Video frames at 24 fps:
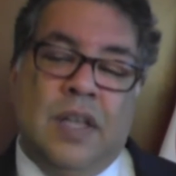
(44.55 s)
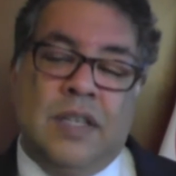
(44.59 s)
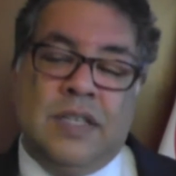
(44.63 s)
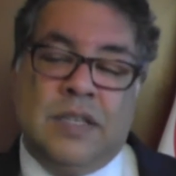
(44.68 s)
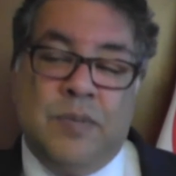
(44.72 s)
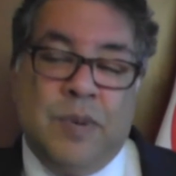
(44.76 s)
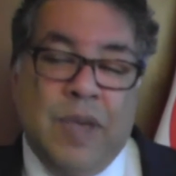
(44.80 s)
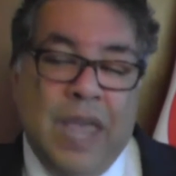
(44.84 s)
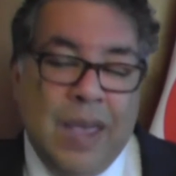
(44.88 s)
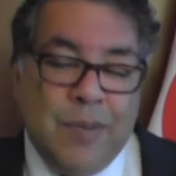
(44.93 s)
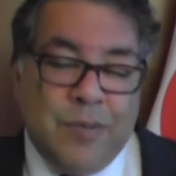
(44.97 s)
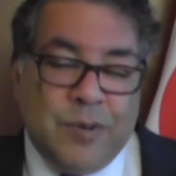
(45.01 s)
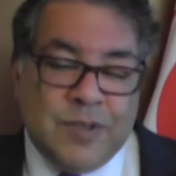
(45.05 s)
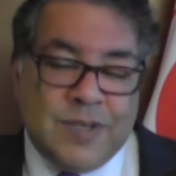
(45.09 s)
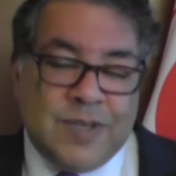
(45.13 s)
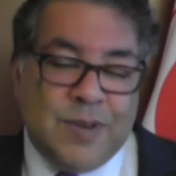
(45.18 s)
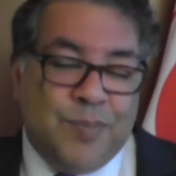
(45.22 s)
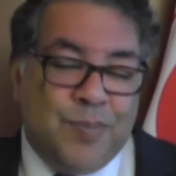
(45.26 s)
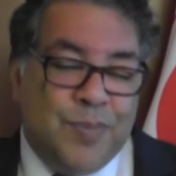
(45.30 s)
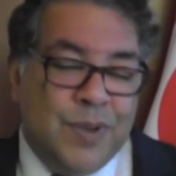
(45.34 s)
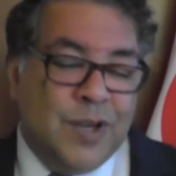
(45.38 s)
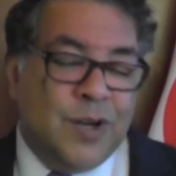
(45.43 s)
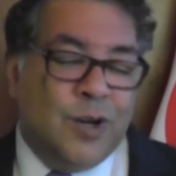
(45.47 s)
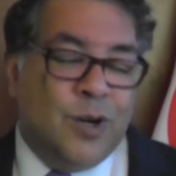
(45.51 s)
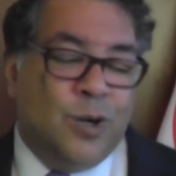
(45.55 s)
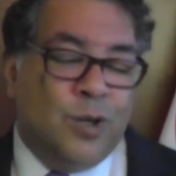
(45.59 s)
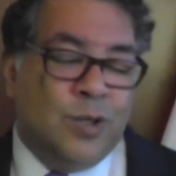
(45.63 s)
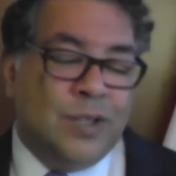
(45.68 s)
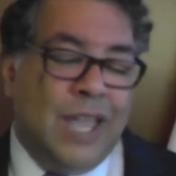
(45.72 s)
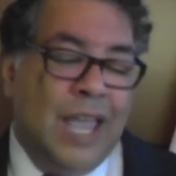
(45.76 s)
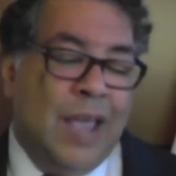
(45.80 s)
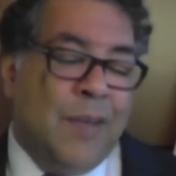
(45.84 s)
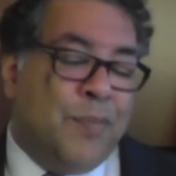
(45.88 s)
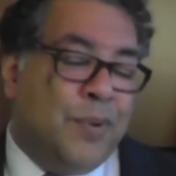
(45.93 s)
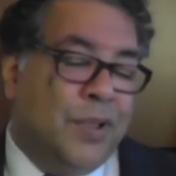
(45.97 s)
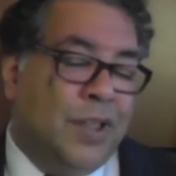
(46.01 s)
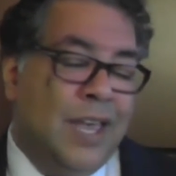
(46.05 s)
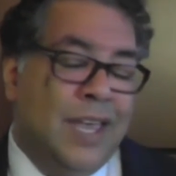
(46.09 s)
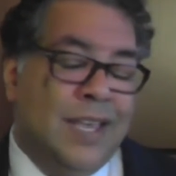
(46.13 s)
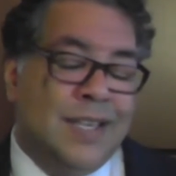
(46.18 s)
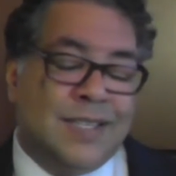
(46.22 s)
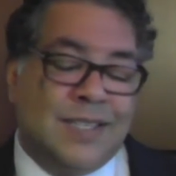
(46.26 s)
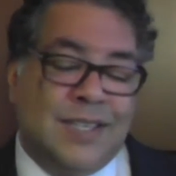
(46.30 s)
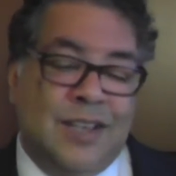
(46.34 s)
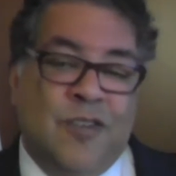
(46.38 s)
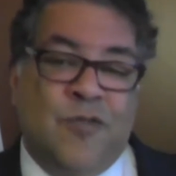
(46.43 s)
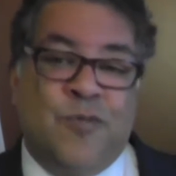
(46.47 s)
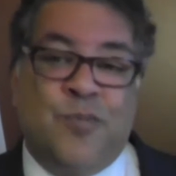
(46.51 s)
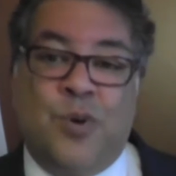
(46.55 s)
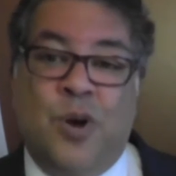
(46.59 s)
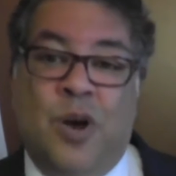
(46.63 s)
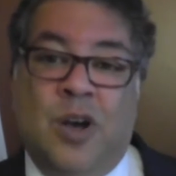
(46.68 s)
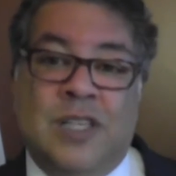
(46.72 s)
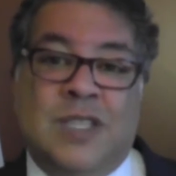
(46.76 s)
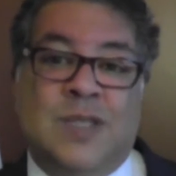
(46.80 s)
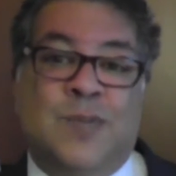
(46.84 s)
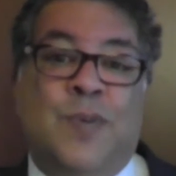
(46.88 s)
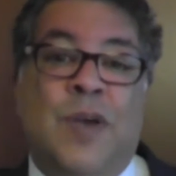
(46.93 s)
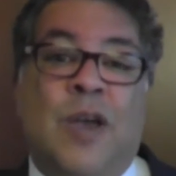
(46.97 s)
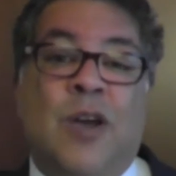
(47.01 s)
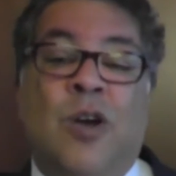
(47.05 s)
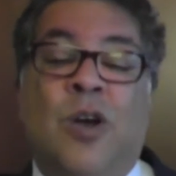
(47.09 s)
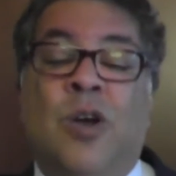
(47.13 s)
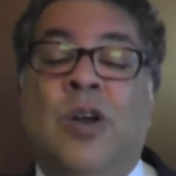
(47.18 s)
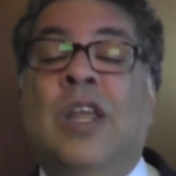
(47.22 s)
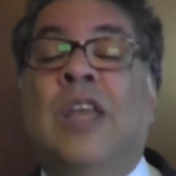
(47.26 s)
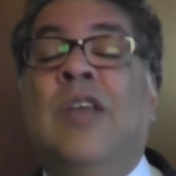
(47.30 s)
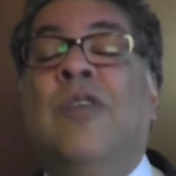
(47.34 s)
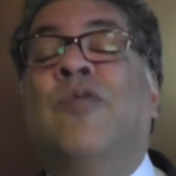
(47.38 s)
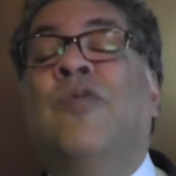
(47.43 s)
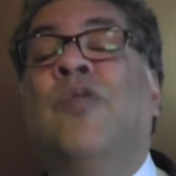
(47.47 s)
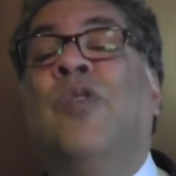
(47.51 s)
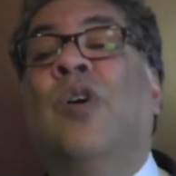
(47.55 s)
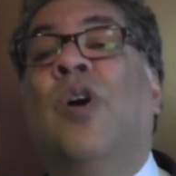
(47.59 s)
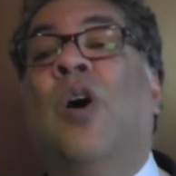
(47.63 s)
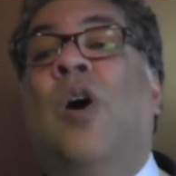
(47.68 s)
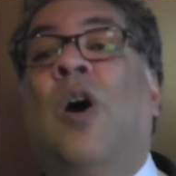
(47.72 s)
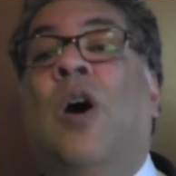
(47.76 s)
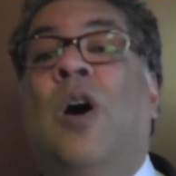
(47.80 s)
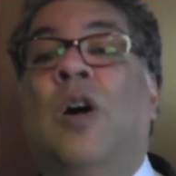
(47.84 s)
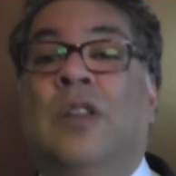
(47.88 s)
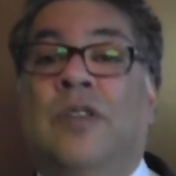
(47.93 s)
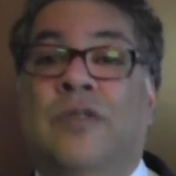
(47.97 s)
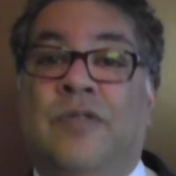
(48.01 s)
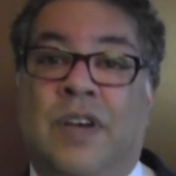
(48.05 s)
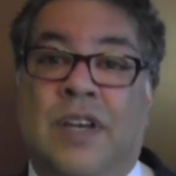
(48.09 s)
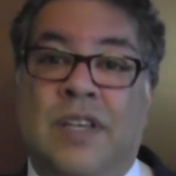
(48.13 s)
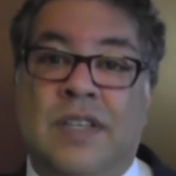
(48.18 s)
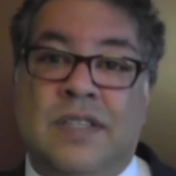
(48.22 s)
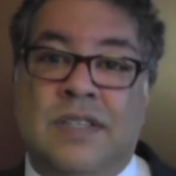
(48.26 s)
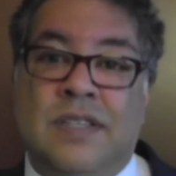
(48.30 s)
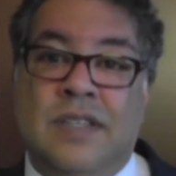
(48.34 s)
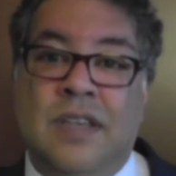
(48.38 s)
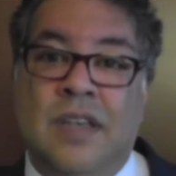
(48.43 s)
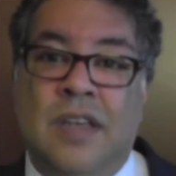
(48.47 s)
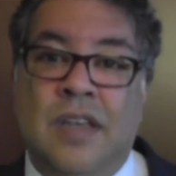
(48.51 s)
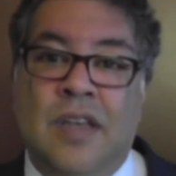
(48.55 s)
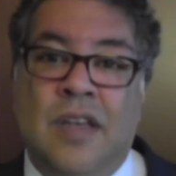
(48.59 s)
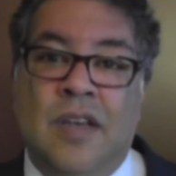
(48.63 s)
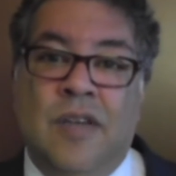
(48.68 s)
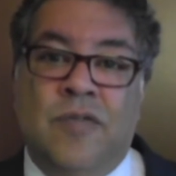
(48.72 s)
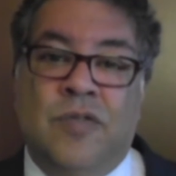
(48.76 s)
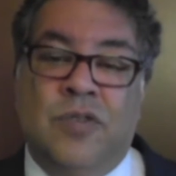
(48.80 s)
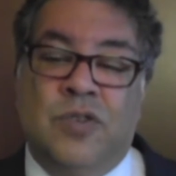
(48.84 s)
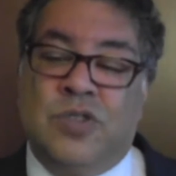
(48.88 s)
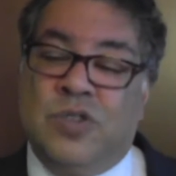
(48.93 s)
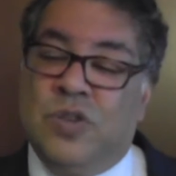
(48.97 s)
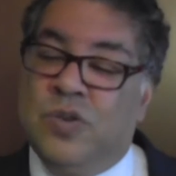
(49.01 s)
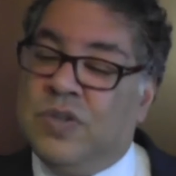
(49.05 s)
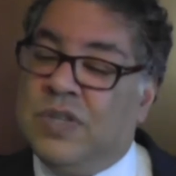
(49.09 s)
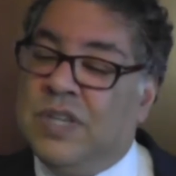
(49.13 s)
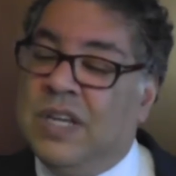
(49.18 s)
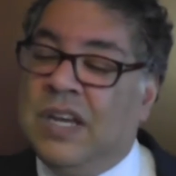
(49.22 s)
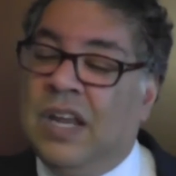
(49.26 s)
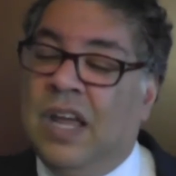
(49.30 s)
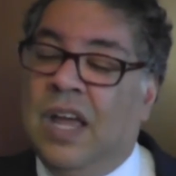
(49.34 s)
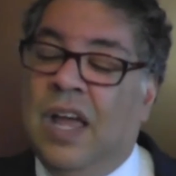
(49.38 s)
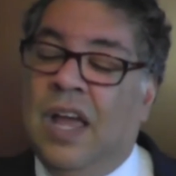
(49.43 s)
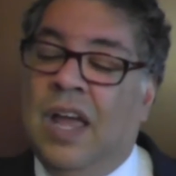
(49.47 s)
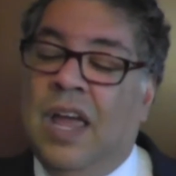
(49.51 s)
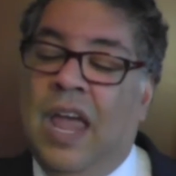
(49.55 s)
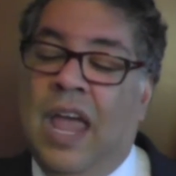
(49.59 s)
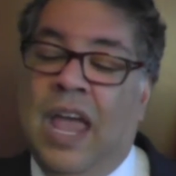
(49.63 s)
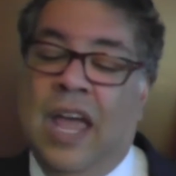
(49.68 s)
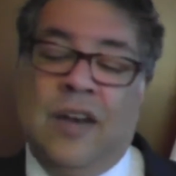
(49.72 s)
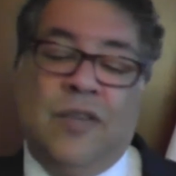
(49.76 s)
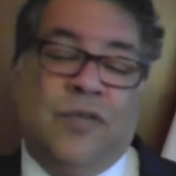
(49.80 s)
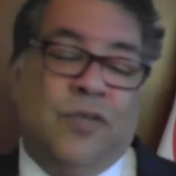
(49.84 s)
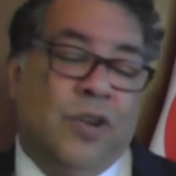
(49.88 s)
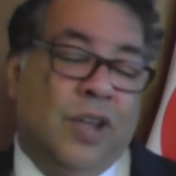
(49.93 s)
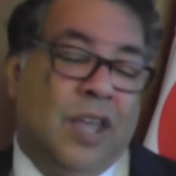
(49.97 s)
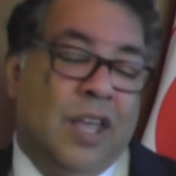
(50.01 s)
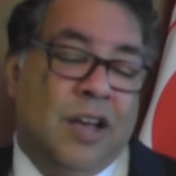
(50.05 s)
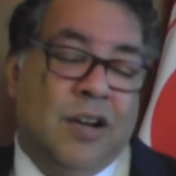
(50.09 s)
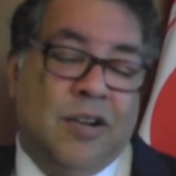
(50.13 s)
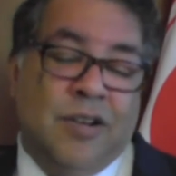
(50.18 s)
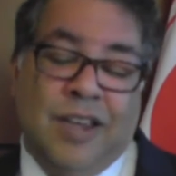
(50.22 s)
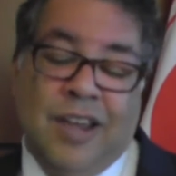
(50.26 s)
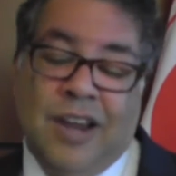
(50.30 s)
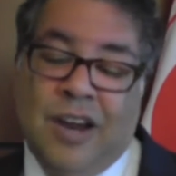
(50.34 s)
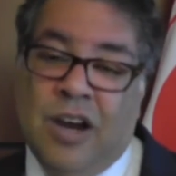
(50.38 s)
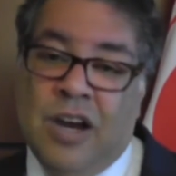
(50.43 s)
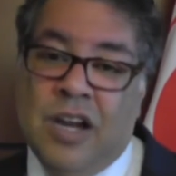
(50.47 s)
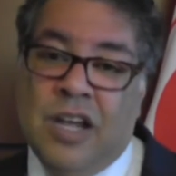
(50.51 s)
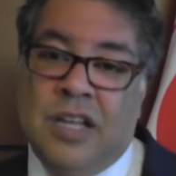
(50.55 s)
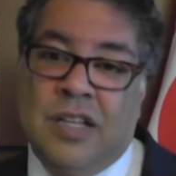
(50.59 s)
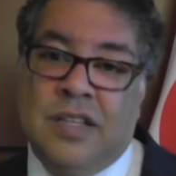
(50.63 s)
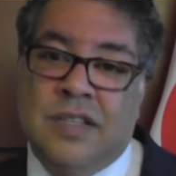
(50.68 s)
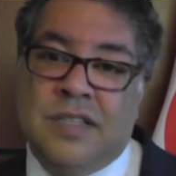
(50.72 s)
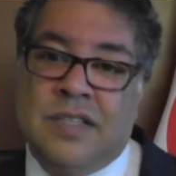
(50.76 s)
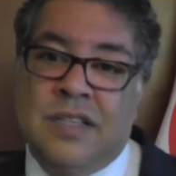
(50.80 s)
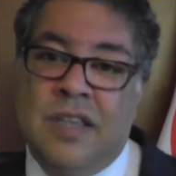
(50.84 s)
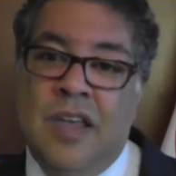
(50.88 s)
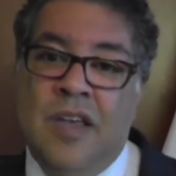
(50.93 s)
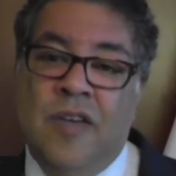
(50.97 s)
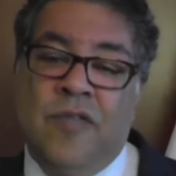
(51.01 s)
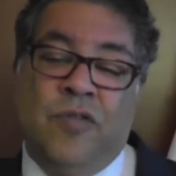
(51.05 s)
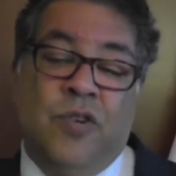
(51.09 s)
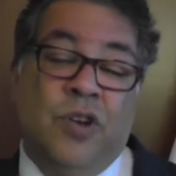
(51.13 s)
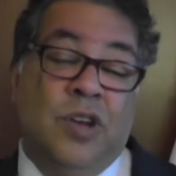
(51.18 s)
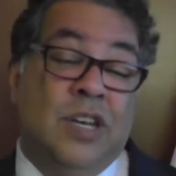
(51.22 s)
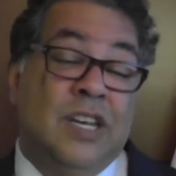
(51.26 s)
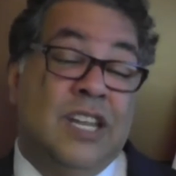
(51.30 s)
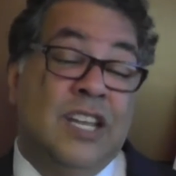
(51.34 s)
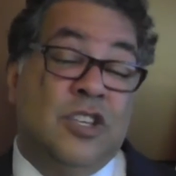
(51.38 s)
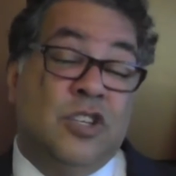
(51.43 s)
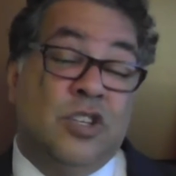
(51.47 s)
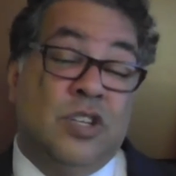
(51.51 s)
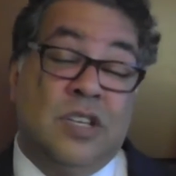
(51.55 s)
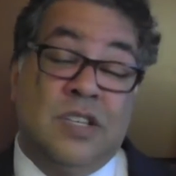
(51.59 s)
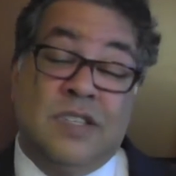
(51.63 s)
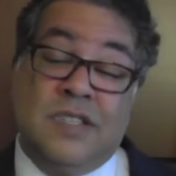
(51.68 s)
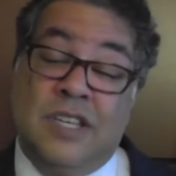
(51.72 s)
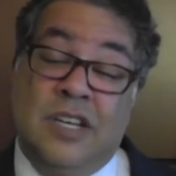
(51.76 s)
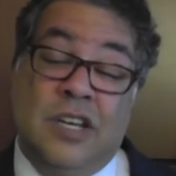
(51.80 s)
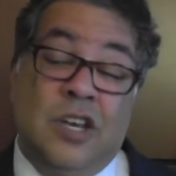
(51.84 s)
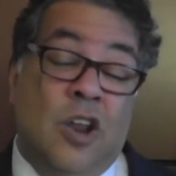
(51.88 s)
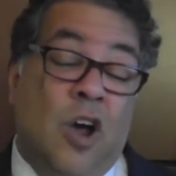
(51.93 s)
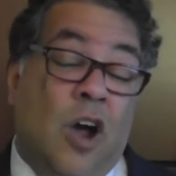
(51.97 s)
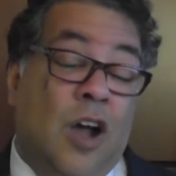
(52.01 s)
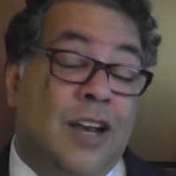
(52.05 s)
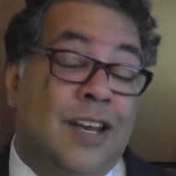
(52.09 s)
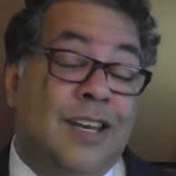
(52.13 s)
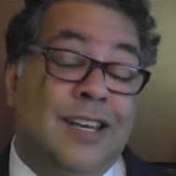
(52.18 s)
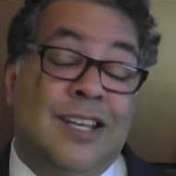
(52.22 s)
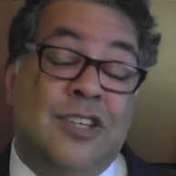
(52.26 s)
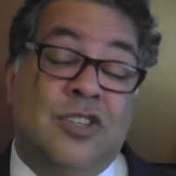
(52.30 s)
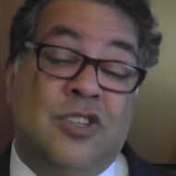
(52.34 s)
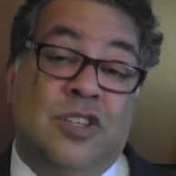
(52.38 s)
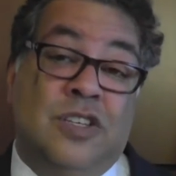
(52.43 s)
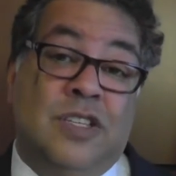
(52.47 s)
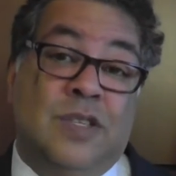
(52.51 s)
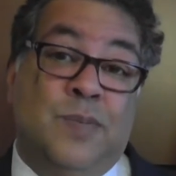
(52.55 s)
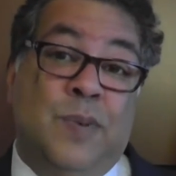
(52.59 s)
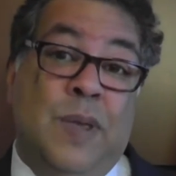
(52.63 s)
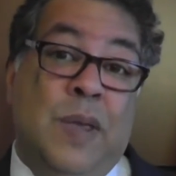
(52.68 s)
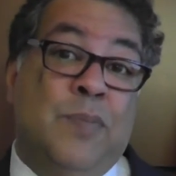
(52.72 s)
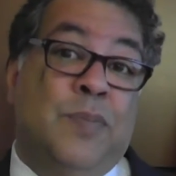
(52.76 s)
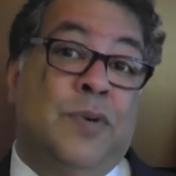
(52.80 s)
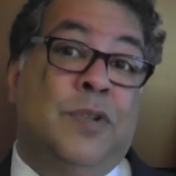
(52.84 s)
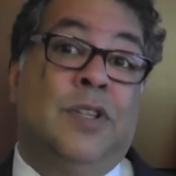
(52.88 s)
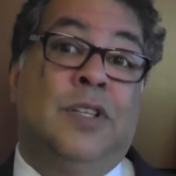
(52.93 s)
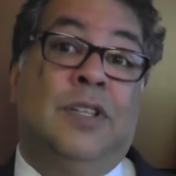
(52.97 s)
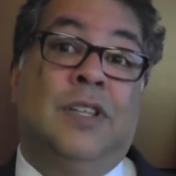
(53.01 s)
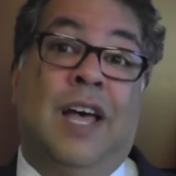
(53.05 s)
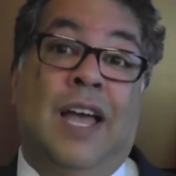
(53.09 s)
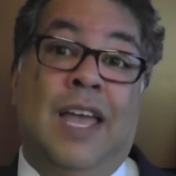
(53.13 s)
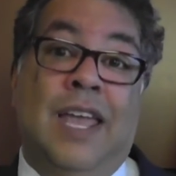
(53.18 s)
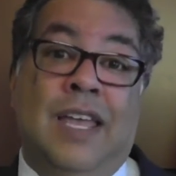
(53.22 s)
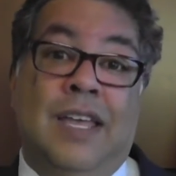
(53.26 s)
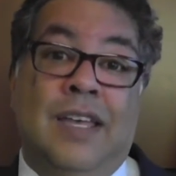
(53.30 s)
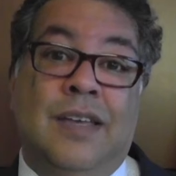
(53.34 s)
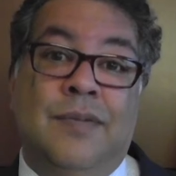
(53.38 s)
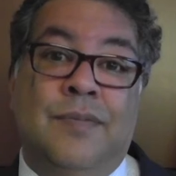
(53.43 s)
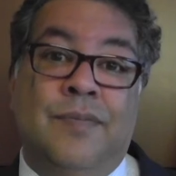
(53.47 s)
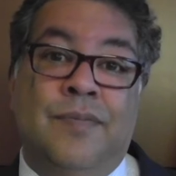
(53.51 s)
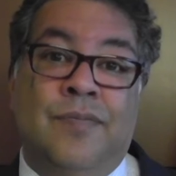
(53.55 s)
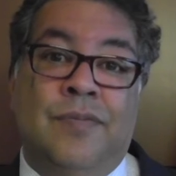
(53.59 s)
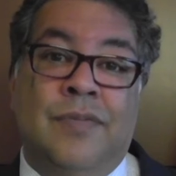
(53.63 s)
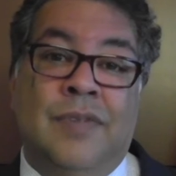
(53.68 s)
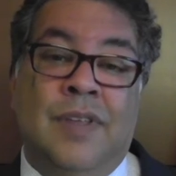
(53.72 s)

to be able to build a place of prosperity for all of us, for Tsuut’ina and for Calgarians, for Indigenous and non-Indigenous people alike.